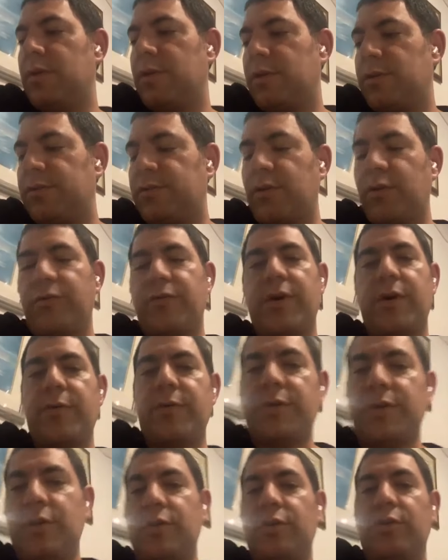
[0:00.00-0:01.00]
so far we
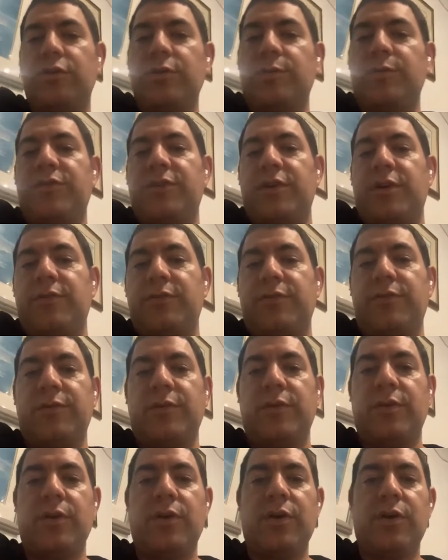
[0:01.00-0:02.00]
did not observe
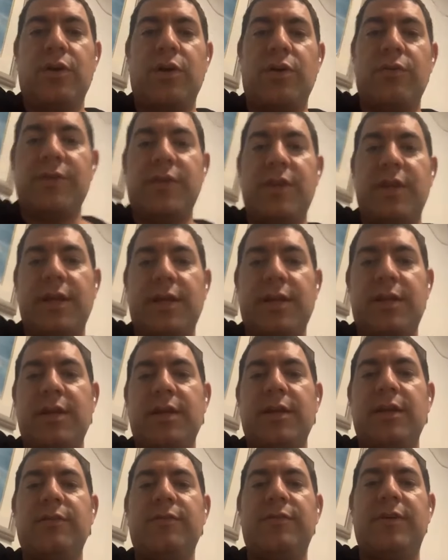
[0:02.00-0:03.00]
COVID-19
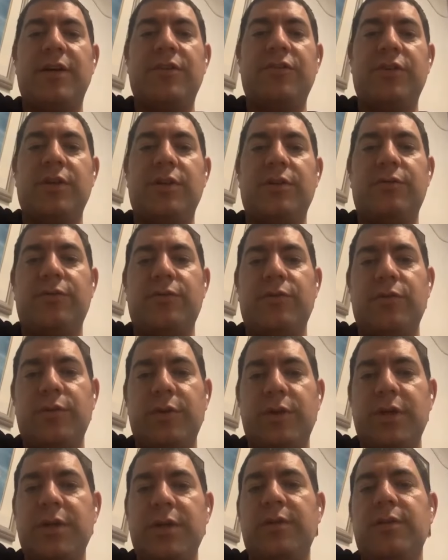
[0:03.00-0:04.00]
in vaginal
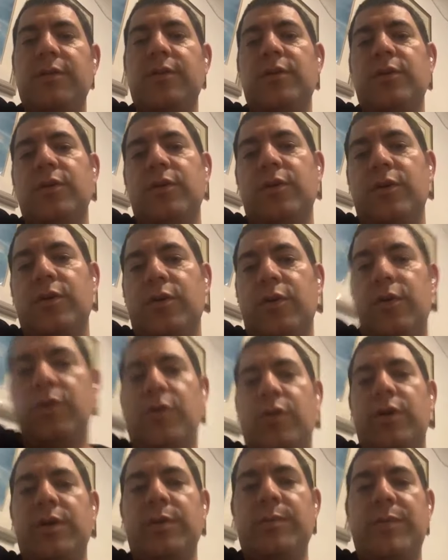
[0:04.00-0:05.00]
fluid
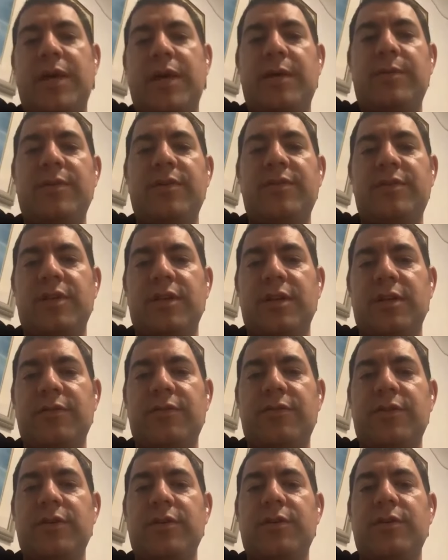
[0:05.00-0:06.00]
or in babies
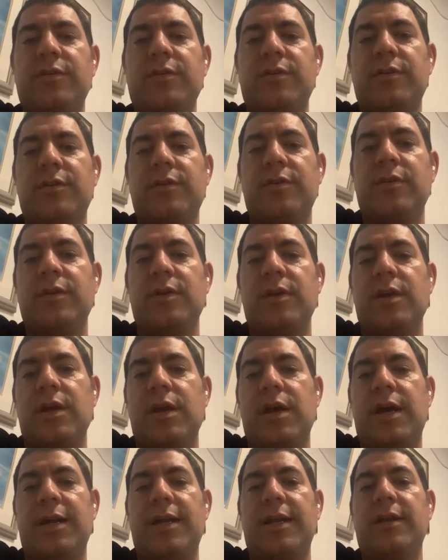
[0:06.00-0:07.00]
delivered.
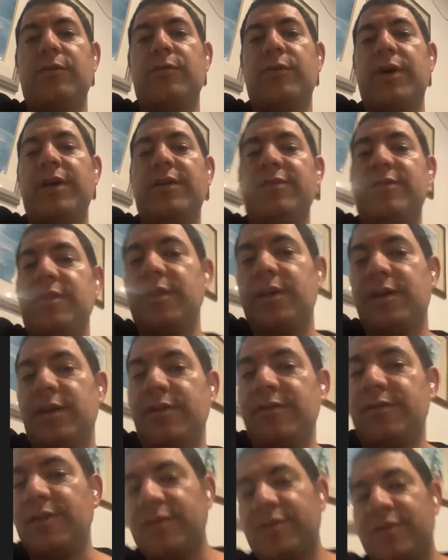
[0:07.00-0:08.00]
And anyways, a
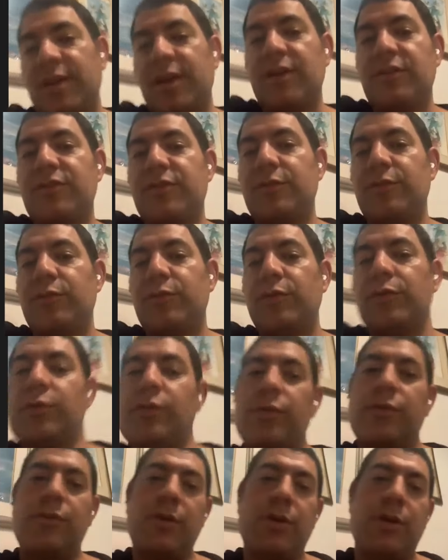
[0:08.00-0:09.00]
C-section route
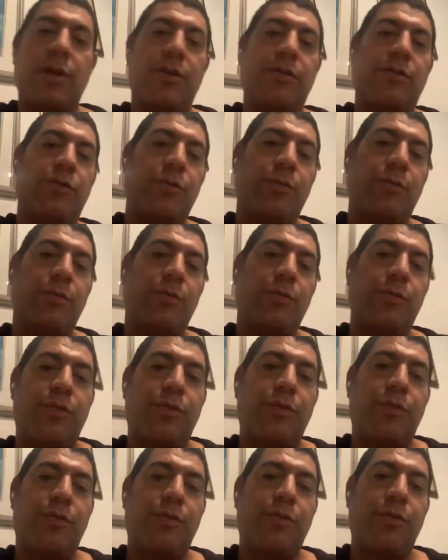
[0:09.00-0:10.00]
should
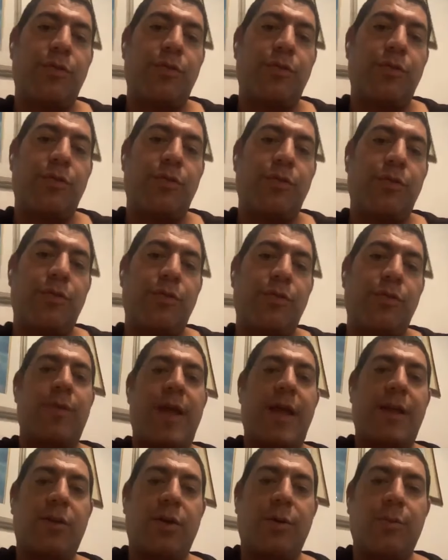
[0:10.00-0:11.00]
prevent also
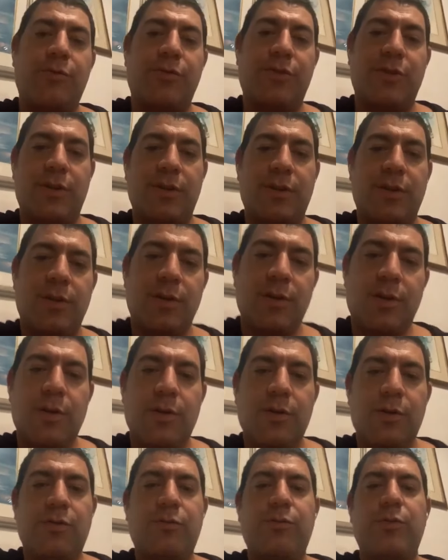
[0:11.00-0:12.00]
that option,
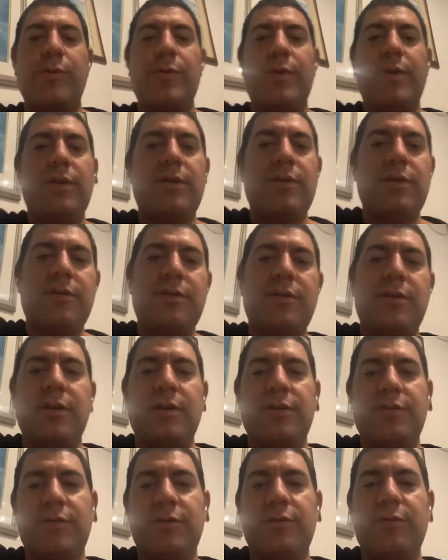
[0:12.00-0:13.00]
because women
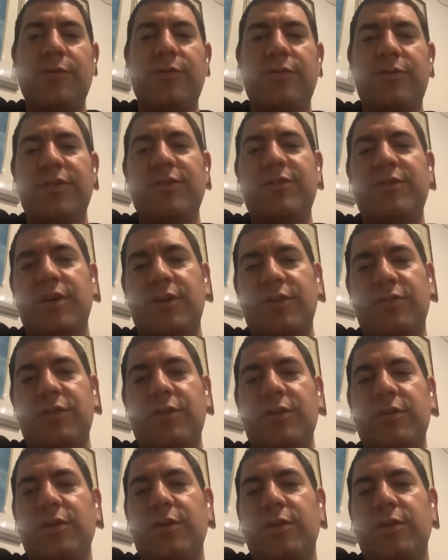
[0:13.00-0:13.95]
delivered with C-section,